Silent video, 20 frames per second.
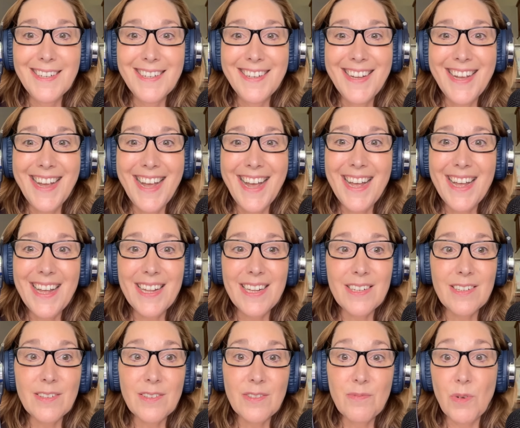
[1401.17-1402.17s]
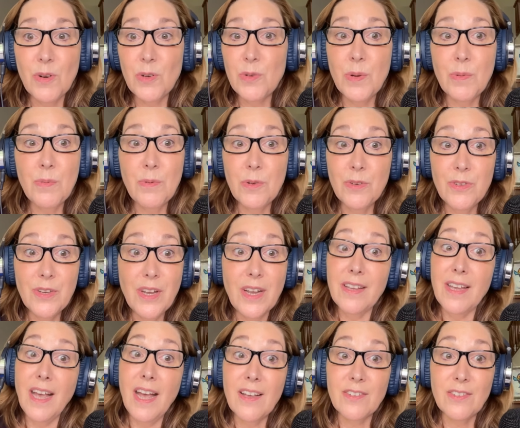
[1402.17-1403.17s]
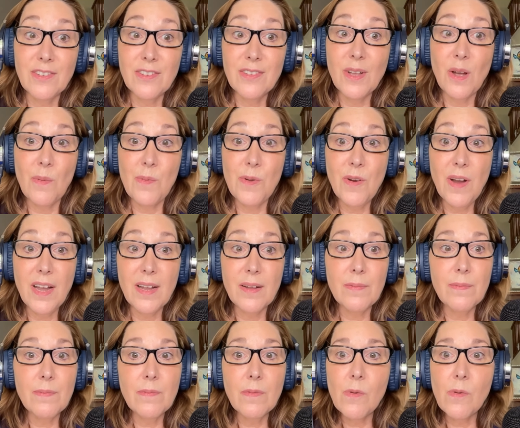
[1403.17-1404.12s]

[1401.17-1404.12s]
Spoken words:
And most people will say, yes, that'll be great.